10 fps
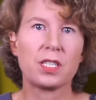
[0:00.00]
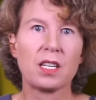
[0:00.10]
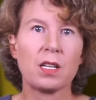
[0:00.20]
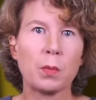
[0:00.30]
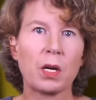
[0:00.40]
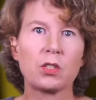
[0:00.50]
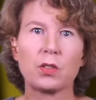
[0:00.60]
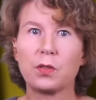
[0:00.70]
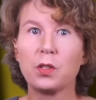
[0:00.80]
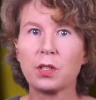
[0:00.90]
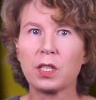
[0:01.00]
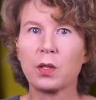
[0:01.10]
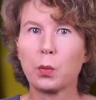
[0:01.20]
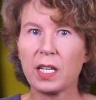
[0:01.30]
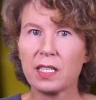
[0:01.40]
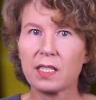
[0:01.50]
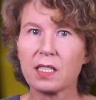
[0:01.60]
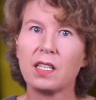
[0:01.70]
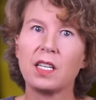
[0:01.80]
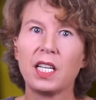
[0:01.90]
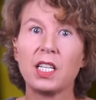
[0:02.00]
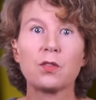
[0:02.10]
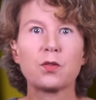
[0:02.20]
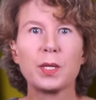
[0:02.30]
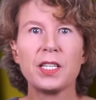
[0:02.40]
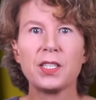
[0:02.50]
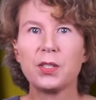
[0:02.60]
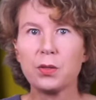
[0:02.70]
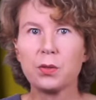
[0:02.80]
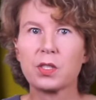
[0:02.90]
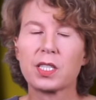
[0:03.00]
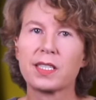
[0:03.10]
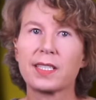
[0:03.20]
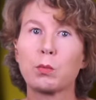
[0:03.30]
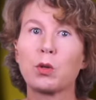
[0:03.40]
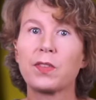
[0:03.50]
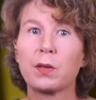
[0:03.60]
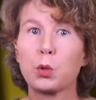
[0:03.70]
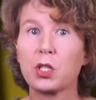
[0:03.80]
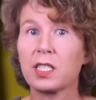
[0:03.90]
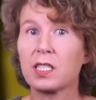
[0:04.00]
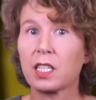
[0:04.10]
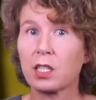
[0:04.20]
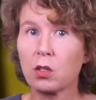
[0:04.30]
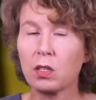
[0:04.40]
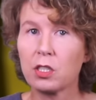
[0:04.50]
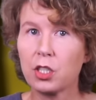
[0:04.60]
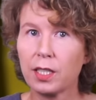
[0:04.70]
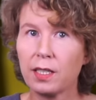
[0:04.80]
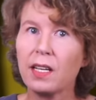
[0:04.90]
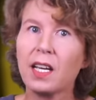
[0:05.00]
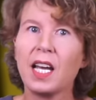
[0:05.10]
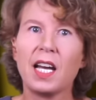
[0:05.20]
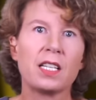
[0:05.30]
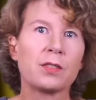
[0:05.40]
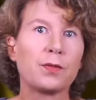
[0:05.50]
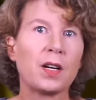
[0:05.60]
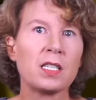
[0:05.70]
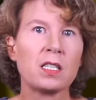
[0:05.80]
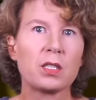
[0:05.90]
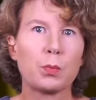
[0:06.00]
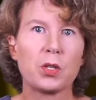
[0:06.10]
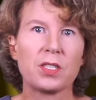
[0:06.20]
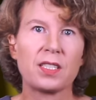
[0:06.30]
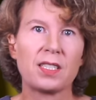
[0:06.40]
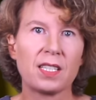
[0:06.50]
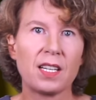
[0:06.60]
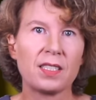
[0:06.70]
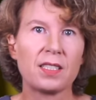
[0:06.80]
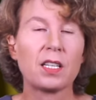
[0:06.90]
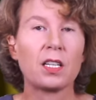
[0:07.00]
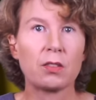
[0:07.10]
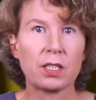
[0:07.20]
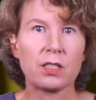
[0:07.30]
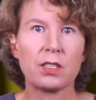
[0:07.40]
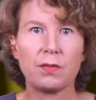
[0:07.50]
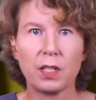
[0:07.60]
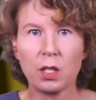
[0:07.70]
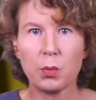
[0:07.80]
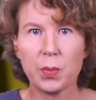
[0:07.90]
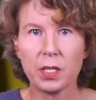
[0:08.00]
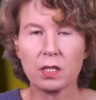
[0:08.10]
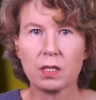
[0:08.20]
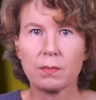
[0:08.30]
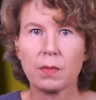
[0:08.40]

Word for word: the amount of nuclear waste if we use some of the modern technology, and final deposit sites are under development.